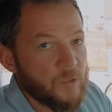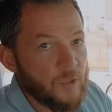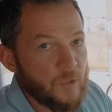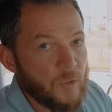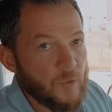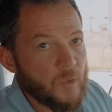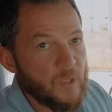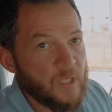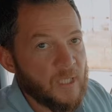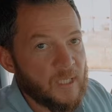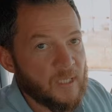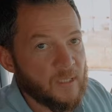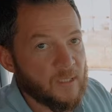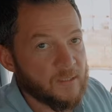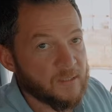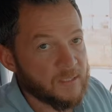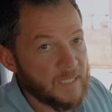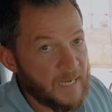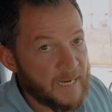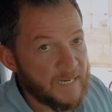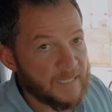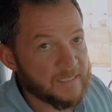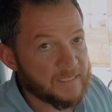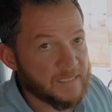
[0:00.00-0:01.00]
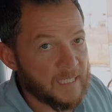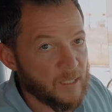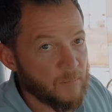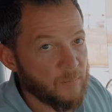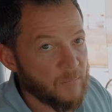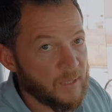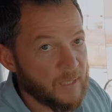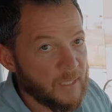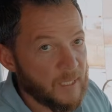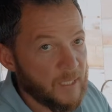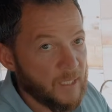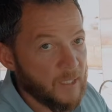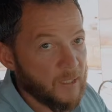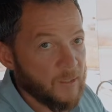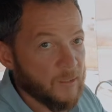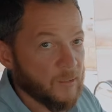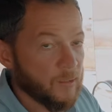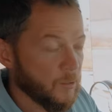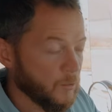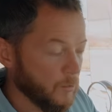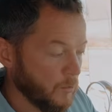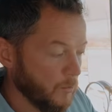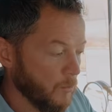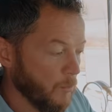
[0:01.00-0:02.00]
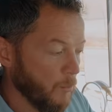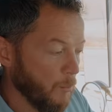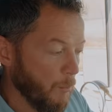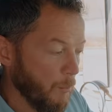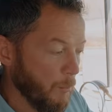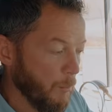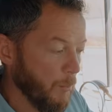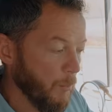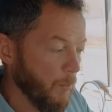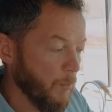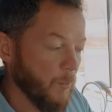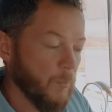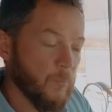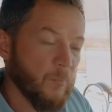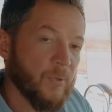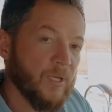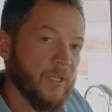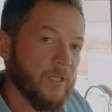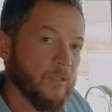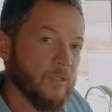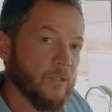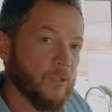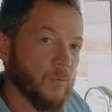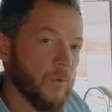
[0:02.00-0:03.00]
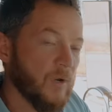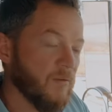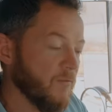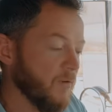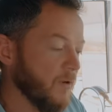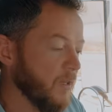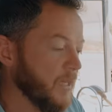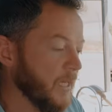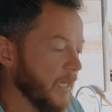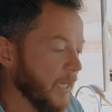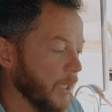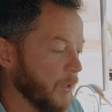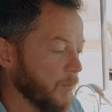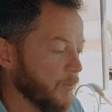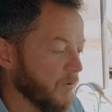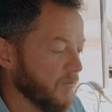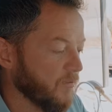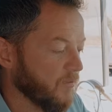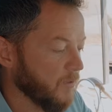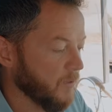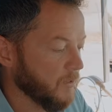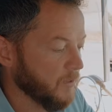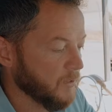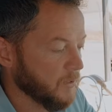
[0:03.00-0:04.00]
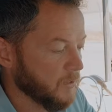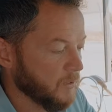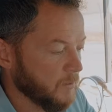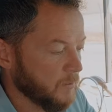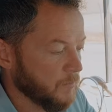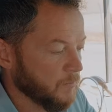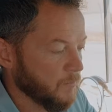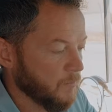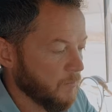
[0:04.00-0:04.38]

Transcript: do the exact same thing, but you do everything in reverse.